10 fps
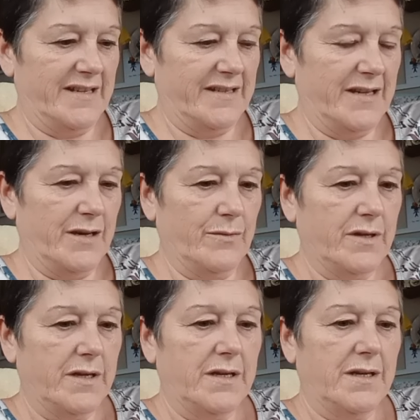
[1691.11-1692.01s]
So
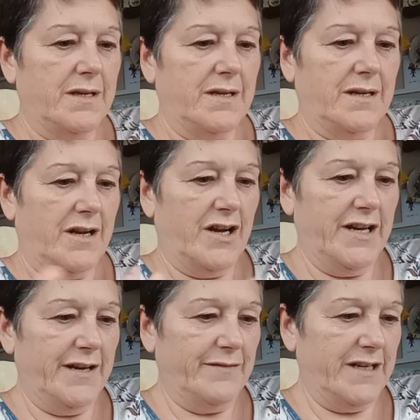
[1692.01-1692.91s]
I
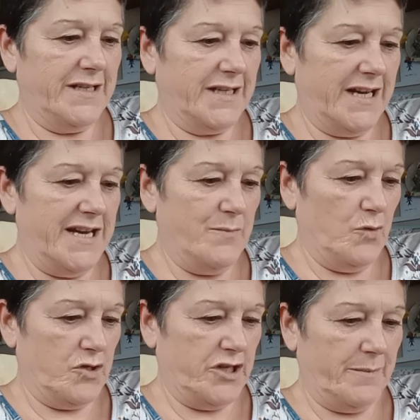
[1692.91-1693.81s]
don't need to keep
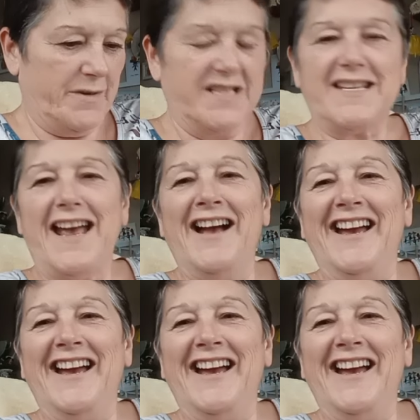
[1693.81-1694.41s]
watching myself.